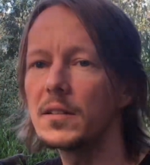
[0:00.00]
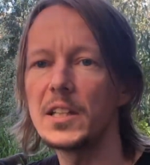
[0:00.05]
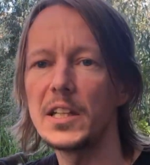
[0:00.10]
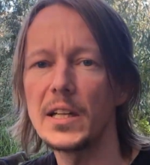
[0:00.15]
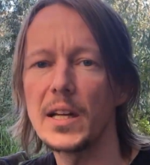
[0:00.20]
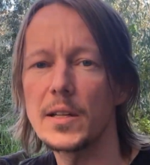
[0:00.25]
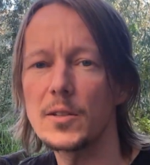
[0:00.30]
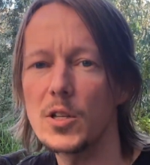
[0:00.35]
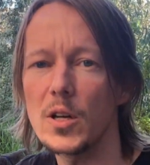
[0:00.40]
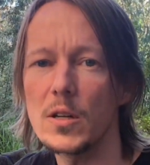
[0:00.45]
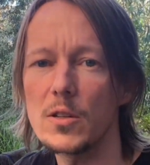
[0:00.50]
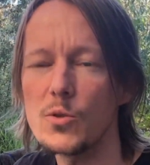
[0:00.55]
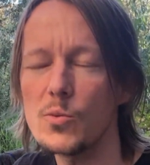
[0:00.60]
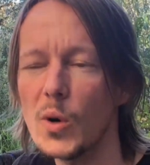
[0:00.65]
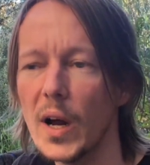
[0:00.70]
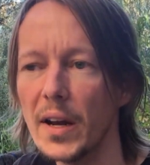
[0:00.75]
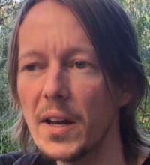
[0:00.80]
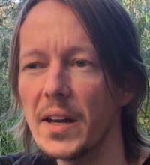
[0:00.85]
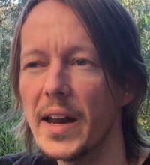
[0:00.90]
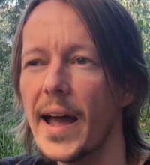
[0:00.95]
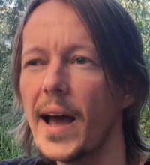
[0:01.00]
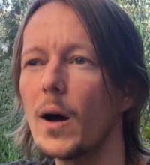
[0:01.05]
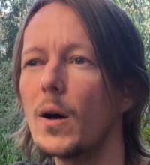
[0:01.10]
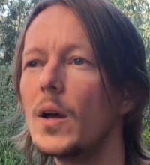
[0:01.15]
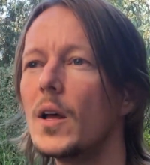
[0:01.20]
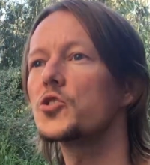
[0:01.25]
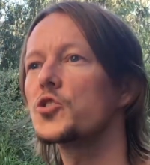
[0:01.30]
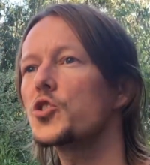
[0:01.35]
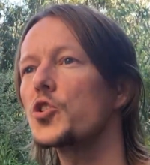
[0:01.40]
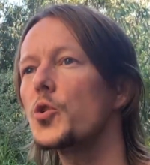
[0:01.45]
Nina does right now.
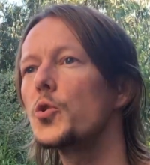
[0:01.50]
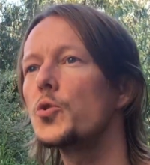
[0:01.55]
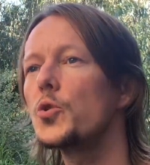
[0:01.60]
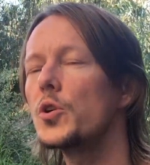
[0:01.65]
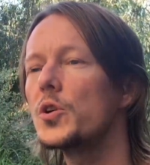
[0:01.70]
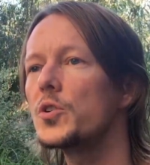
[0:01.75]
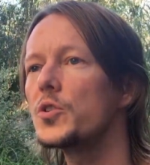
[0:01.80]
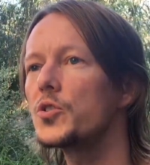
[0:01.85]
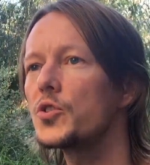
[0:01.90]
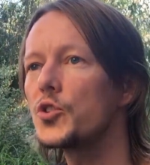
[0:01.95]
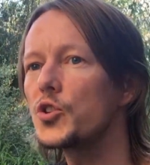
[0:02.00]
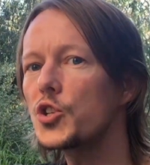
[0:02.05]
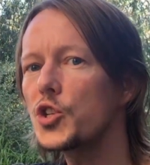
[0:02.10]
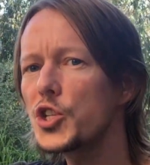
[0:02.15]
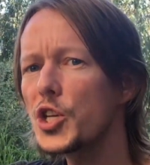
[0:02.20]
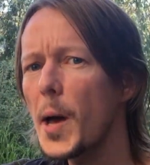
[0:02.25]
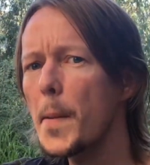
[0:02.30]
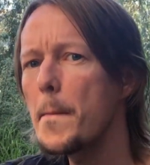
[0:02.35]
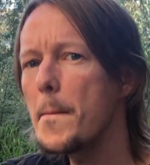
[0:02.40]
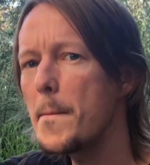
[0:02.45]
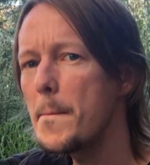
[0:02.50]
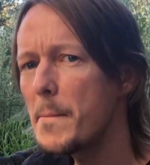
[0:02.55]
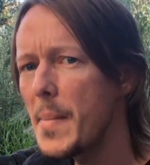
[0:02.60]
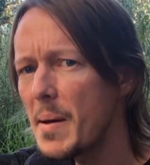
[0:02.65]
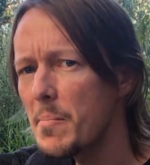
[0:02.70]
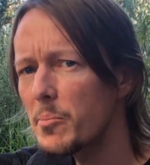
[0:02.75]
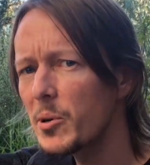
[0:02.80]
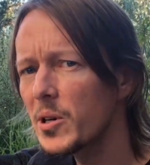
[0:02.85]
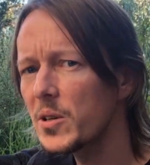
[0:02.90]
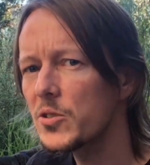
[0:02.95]
So some
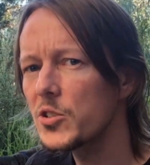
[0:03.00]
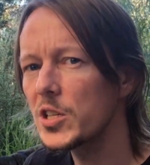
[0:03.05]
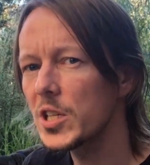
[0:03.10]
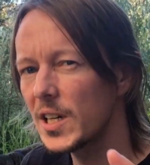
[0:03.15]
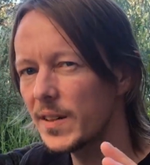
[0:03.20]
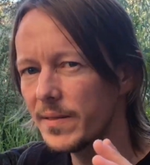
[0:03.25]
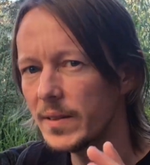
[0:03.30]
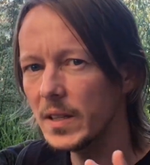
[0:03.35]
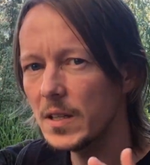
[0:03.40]
members of